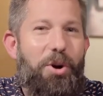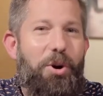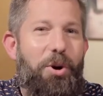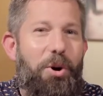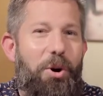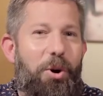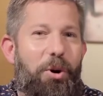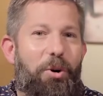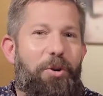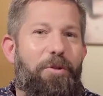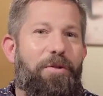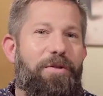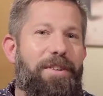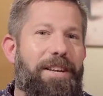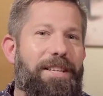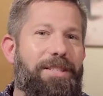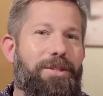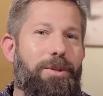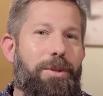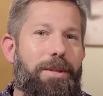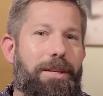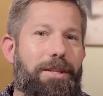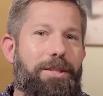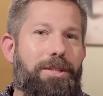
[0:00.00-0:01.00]
Who
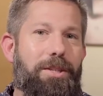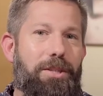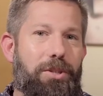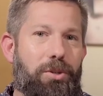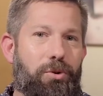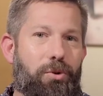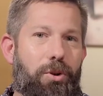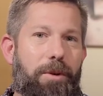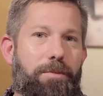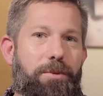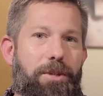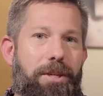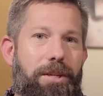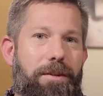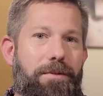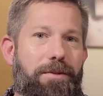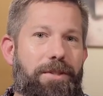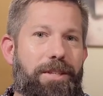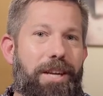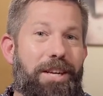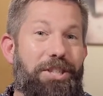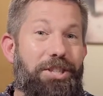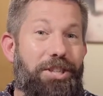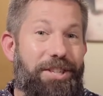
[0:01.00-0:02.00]
fits this description of
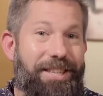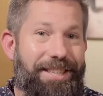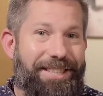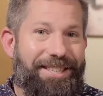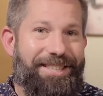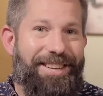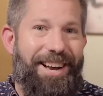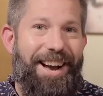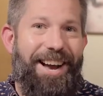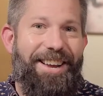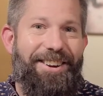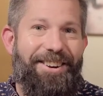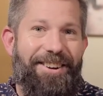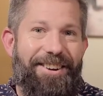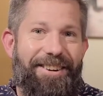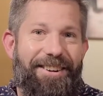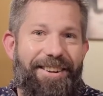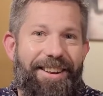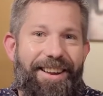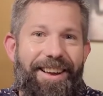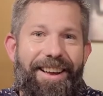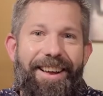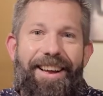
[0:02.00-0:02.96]
such a designer